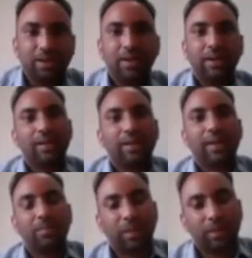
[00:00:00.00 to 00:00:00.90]
uh,
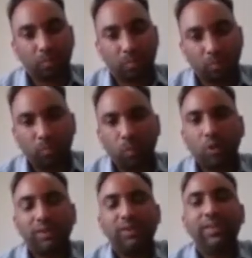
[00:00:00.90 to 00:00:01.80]

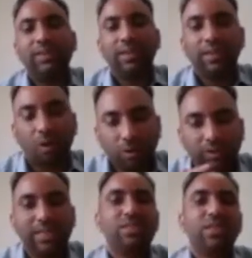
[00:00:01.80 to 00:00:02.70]
both all
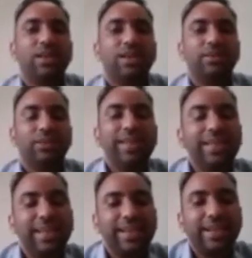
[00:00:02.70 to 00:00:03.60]
these three
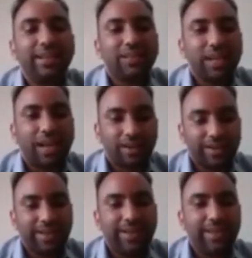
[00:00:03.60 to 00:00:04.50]

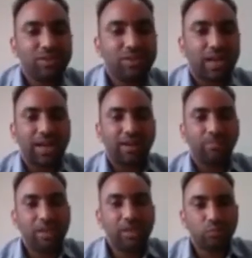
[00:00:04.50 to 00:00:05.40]
ingredients are
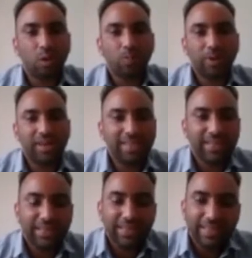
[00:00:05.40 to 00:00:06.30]
mixed properly,
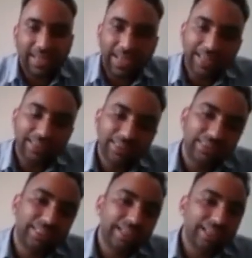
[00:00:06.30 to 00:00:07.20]
and
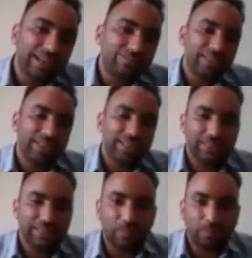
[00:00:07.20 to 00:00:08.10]
thereafter
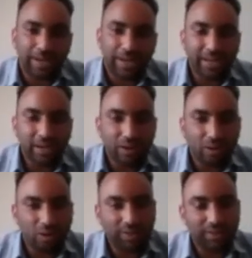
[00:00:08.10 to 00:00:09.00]
the pile
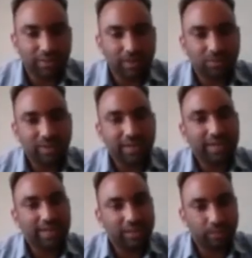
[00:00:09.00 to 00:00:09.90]
of the substrate
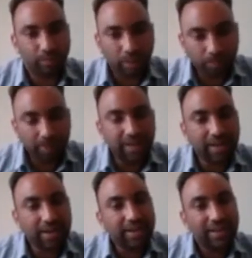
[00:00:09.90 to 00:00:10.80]
is prepared.
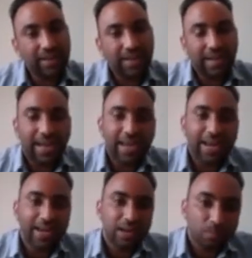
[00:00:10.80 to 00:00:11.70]
And
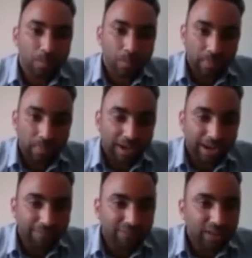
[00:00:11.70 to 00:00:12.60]

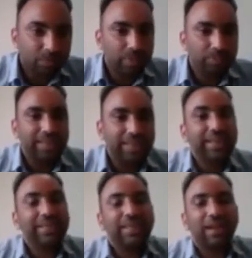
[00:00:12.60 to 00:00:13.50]
after preparing
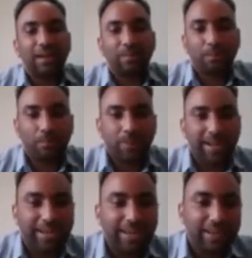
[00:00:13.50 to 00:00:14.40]
the
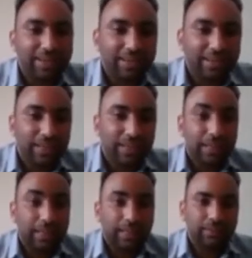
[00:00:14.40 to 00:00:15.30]
pile,
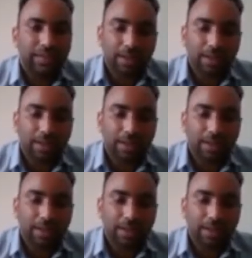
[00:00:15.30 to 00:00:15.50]
the